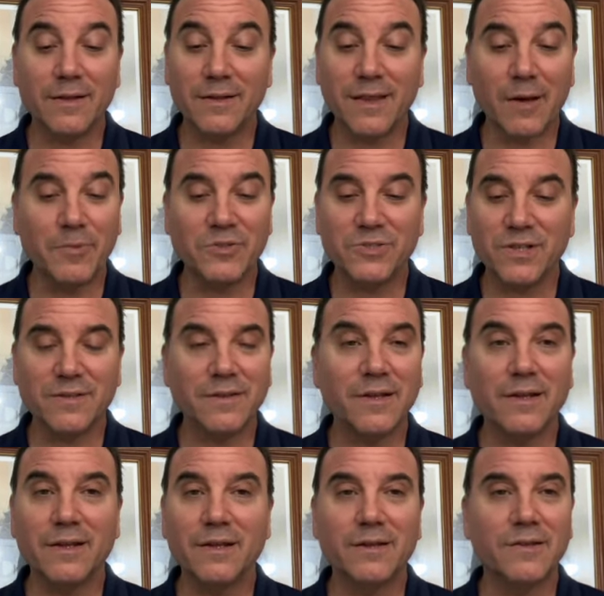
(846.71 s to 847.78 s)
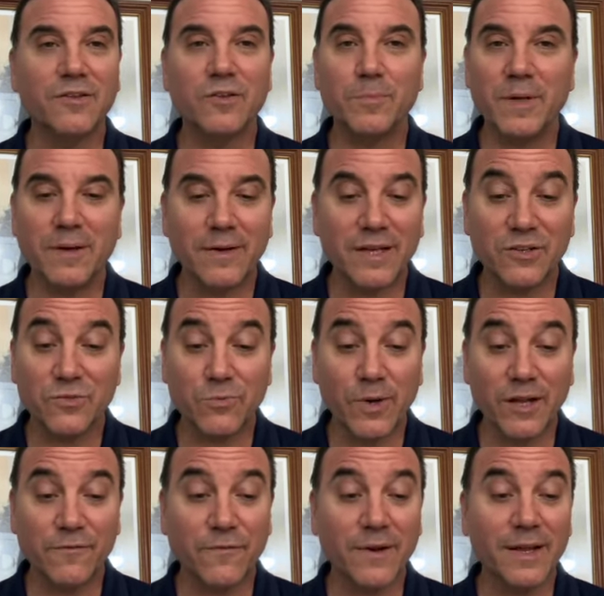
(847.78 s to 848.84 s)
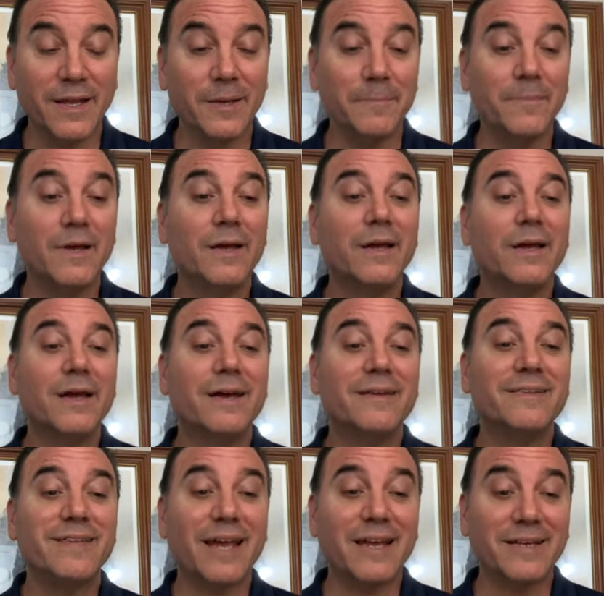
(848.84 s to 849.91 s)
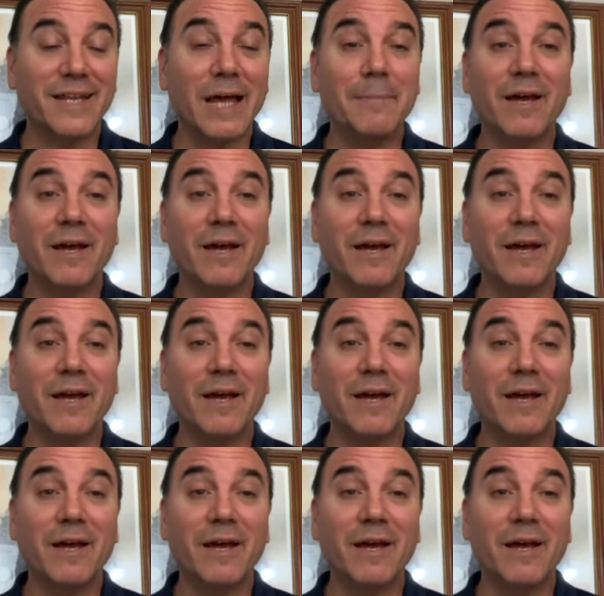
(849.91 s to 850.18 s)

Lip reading: That was just an experience run for him. 2nd time